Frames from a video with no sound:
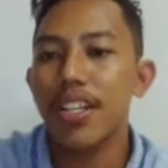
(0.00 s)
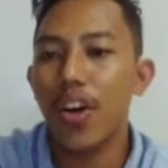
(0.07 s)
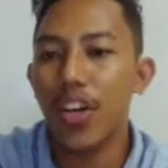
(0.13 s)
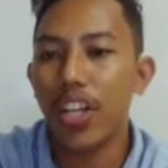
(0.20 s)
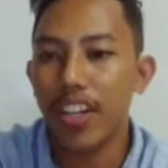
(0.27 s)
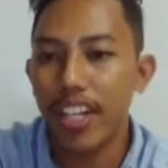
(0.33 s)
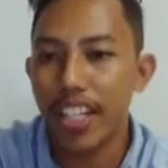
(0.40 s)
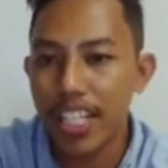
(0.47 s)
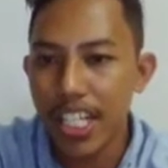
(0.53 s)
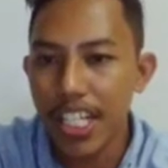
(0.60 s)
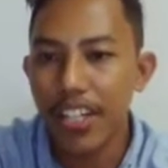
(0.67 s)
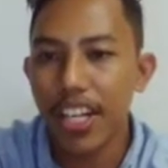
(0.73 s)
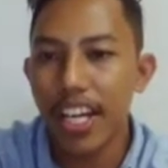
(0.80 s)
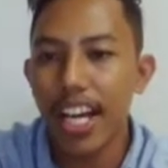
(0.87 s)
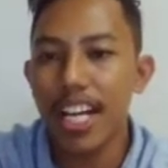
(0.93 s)
on
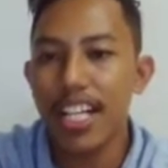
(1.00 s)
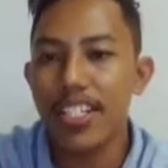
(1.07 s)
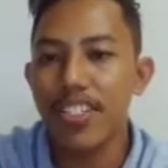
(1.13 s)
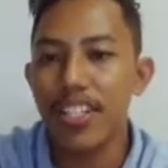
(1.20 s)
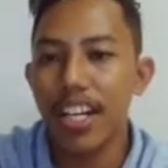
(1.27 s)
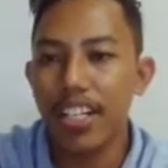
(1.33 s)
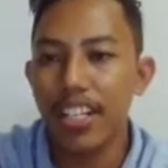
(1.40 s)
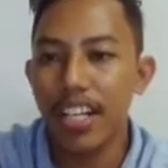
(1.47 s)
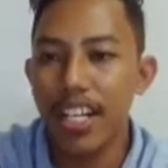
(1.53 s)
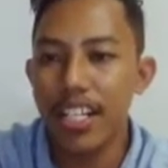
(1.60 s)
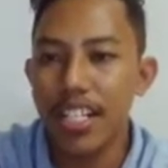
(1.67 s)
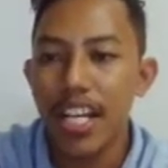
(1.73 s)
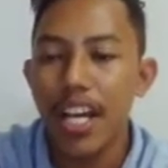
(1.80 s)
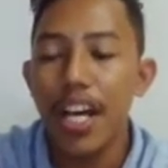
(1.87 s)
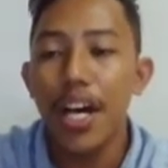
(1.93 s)
criteria and standards.